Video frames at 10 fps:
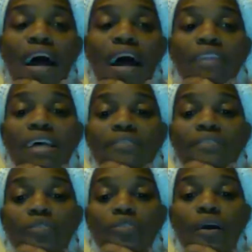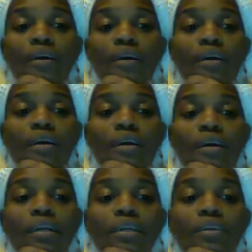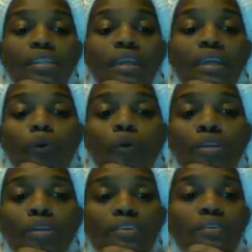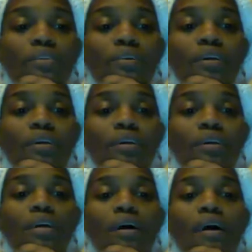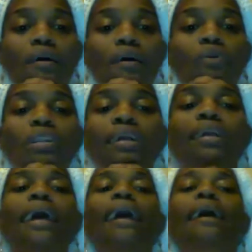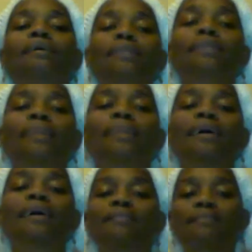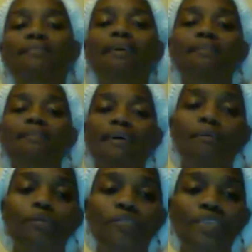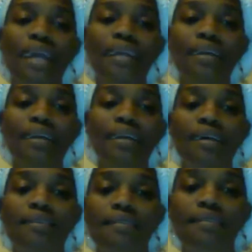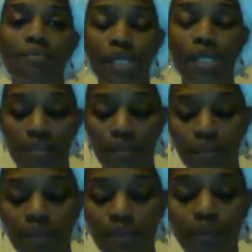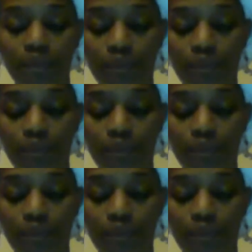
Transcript: 5 lessons are clearly important. We're looking at in lesson 6 site assessments,